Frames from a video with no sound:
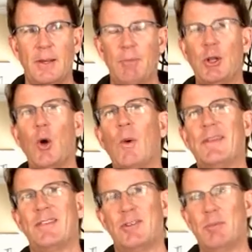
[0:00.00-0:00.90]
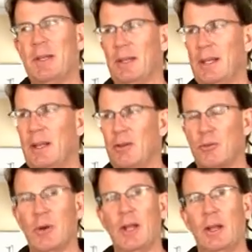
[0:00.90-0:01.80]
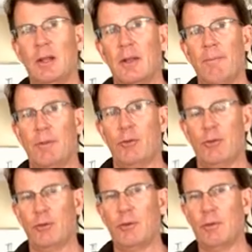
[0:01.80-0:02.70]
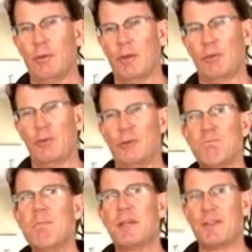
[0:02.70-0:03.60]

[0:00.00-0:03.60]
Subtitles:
we don't want this to be elitist, right? There's this myth